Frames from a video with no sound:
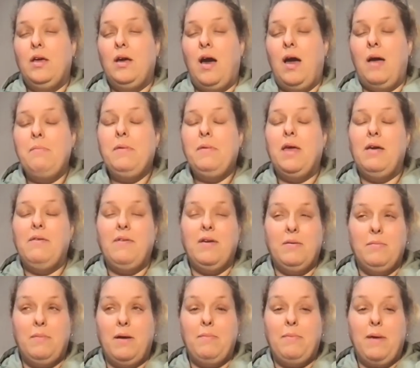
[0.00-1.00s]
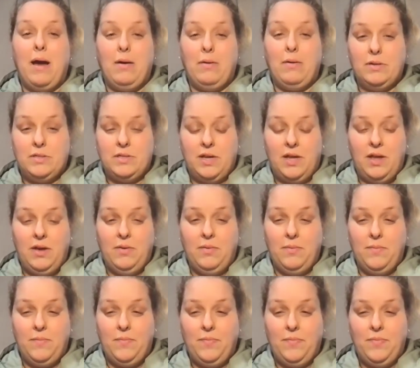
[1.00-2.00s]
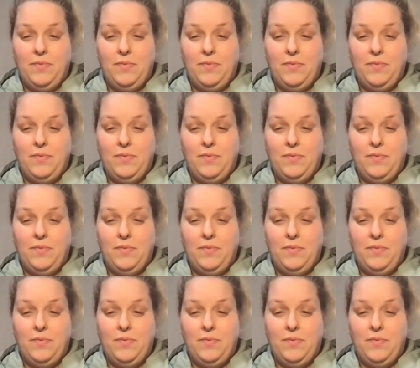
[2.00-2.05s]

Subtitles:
I'm giving my power to you.